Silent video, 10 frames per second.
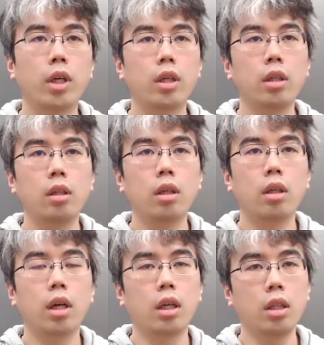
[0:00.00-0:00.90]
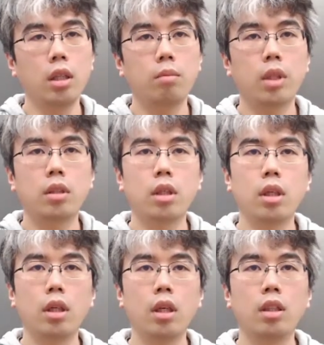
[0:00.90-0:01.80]
in this case,
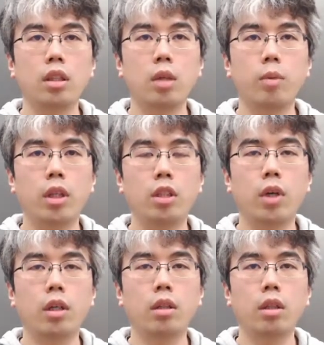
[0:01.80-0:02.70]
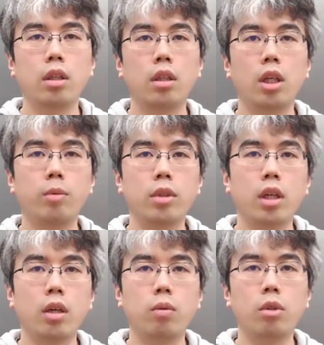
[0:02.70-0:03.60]
if only the master dies,
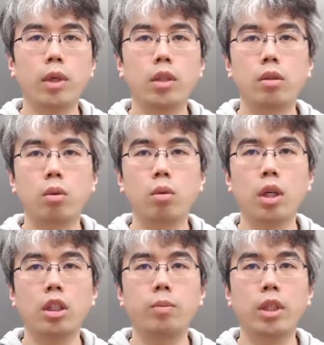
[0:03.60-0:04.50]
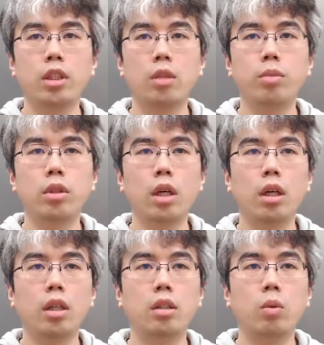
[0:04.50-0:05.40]
the simple solution may be to
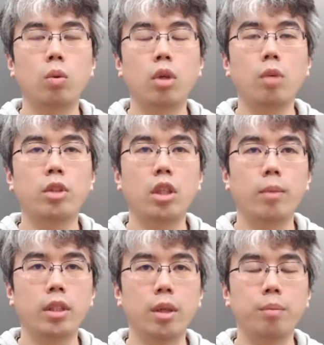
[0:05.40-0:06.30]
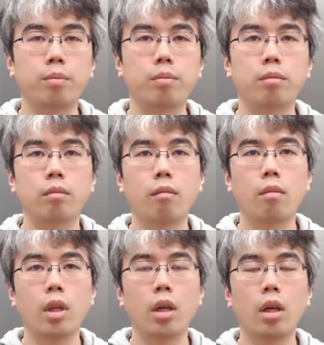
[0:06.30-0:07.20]
fall back to the replica.
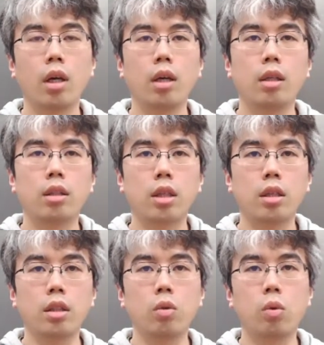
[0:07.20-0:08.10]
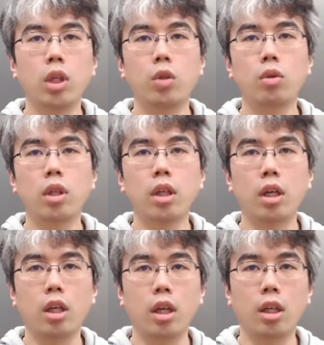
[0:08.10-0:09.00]
However,
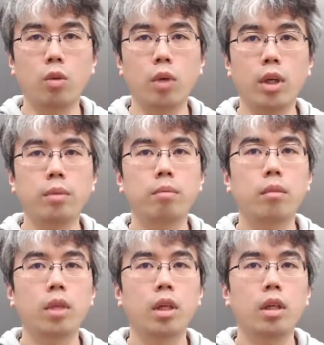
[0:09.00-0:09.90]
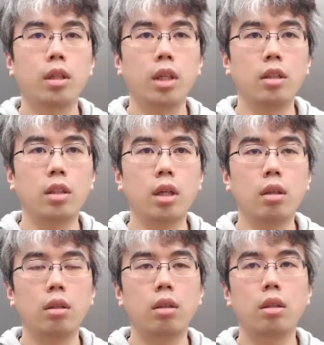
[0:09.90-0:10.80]
what we need to be aware of
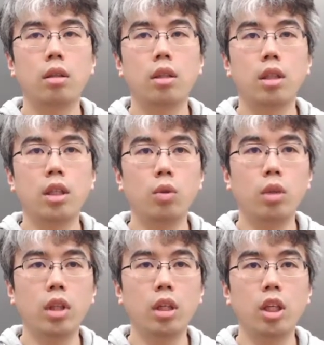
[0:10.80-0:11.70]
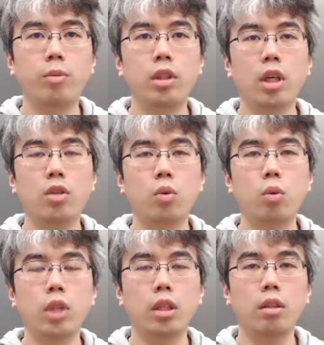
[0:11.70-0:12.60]
is this Redis
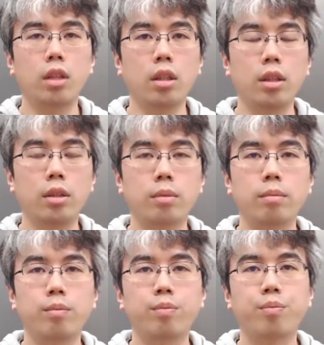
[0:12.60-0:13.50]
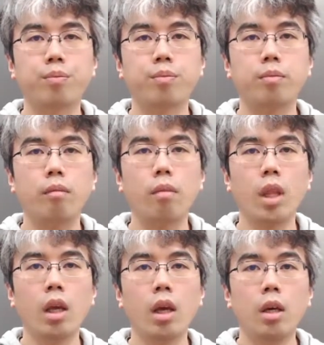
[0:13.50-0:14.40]
platform's
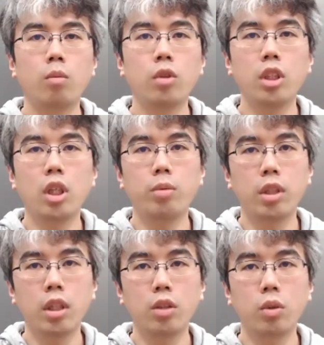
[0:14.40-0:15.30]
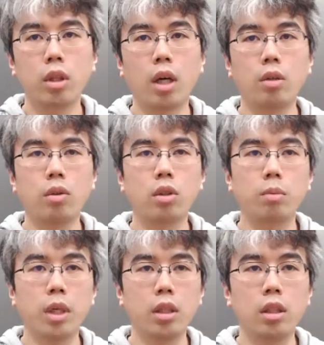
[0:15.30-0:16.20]
replication conducted asynchronously.
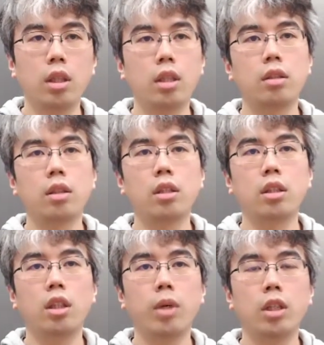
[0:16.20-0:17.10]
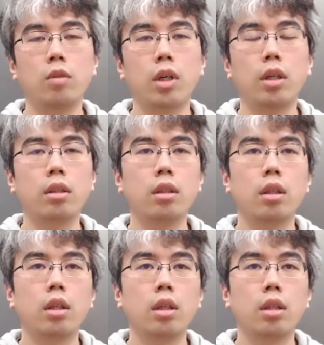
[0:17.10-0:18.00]
If Redis dies
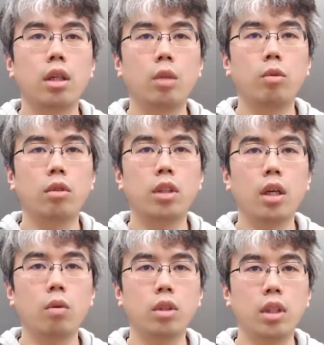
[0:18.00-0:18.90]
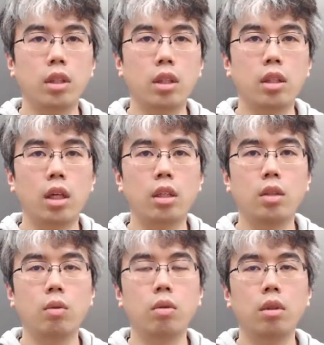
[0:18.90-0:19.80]
before replication completes, no one
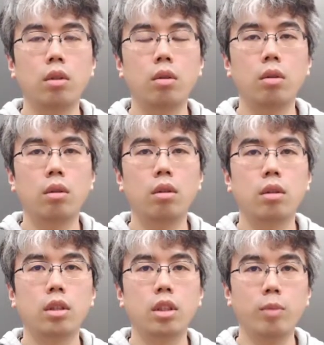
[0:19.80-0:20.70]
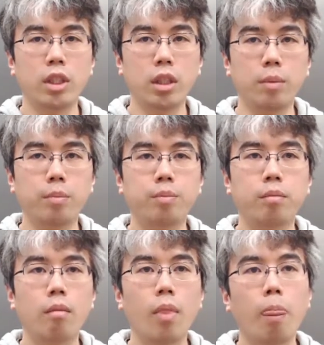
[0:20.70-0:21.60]
will know what the last ID
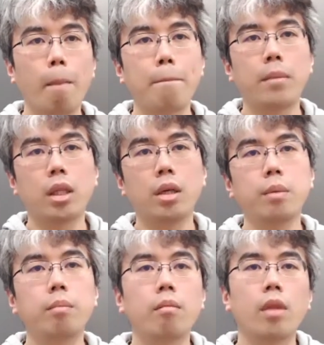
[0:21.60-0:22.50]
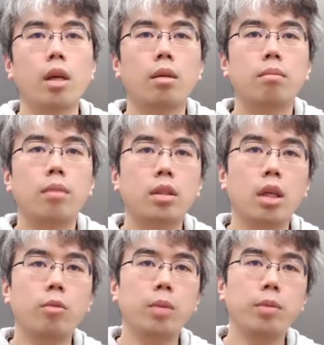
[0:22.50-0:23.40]
generated was. And
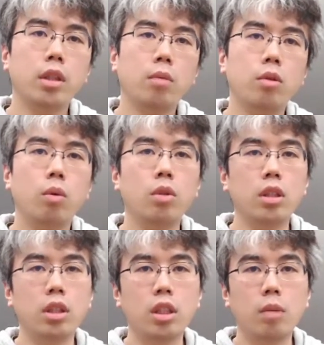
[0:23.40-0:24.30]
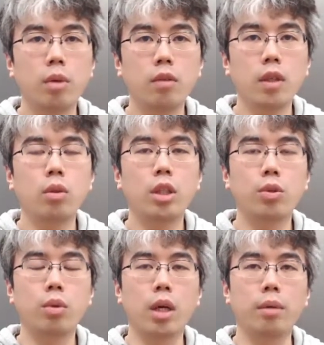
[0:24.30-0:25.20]
what if both the master and
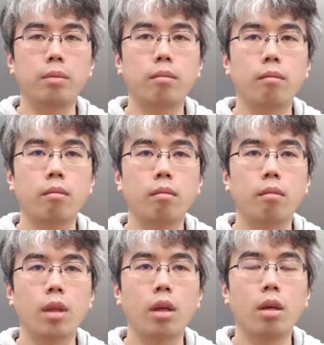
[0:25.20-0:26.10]
replica dies?